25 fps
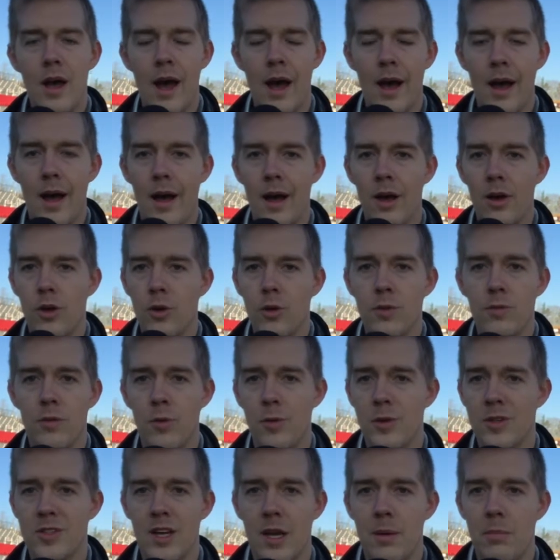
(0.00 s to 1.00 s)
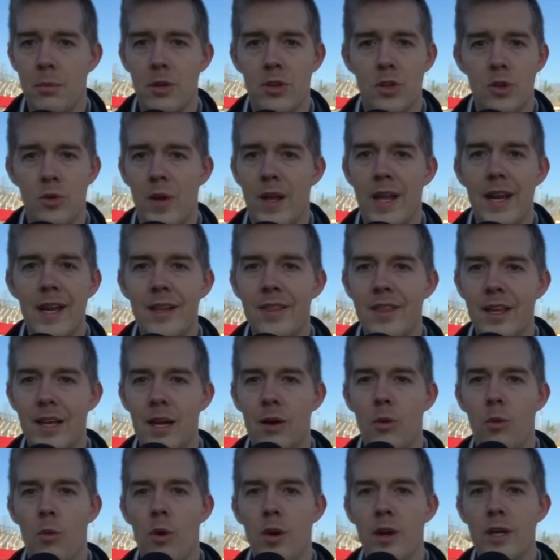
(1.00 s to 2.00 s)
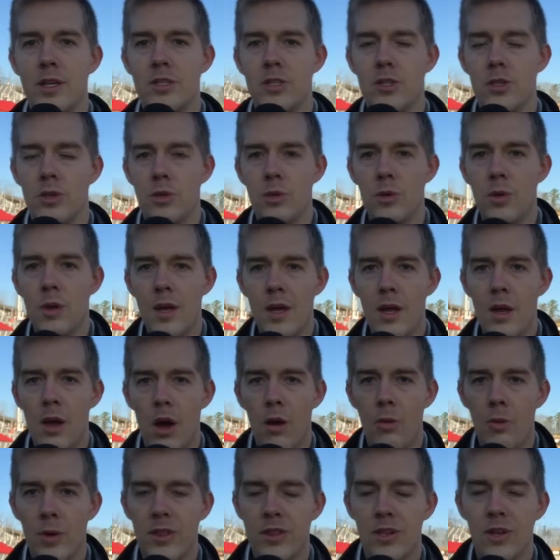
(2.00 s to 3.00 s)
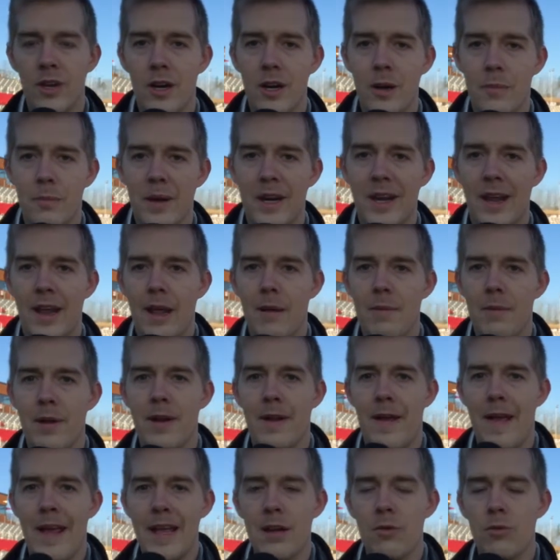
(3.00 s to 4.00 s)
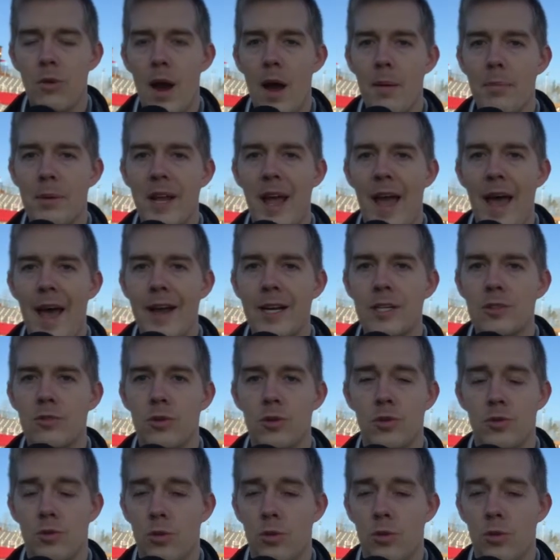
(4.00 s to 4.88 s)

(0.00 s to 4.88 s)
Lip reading: Hoover was able to do anything it wanted to with Larry McCammon and Robbie Ashford